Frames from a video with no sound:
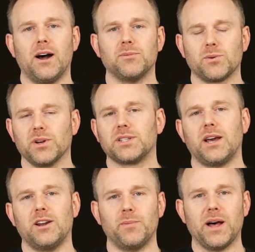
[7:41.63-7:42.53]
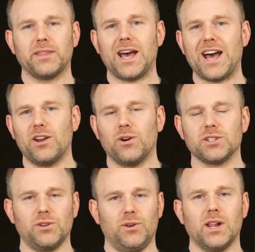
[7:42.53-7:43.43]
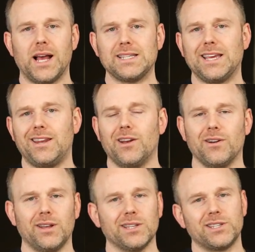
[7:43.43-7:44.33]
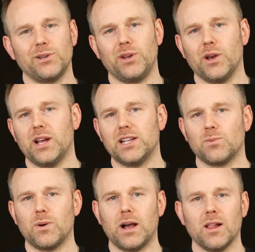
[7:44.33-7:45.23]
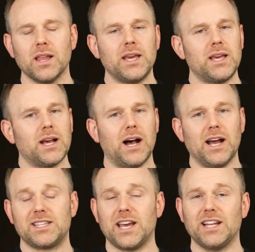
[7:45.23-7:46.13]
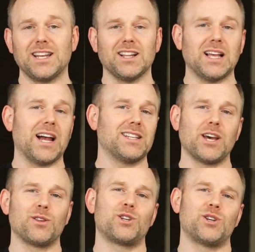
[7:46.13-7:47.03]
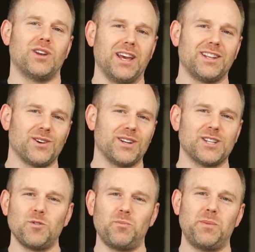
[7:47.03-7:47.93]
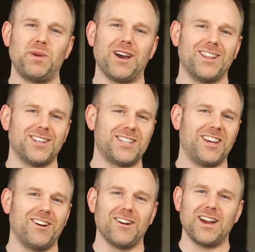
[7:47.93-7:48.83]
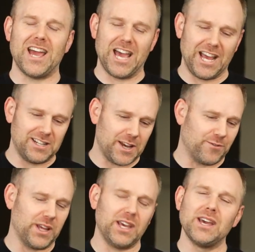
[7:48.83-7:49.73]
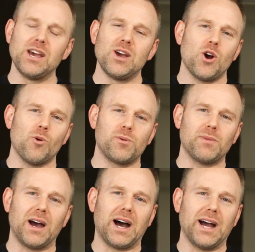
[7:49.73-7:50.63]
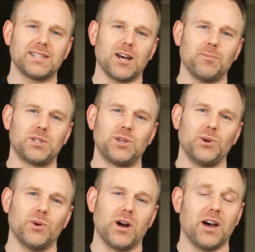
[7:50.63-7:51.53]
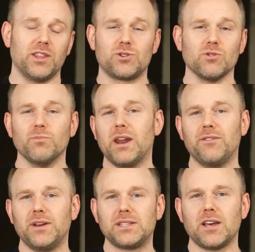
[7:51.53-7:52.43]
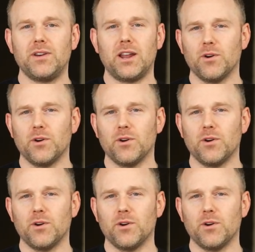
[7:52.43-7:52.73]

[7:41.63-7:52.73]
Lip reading: So we're excited about that, and also utilizing it here in the studio as well. I did a lot of tethered shooting during WPPI this year, and definitely opened my eyes up to the true benefits of it.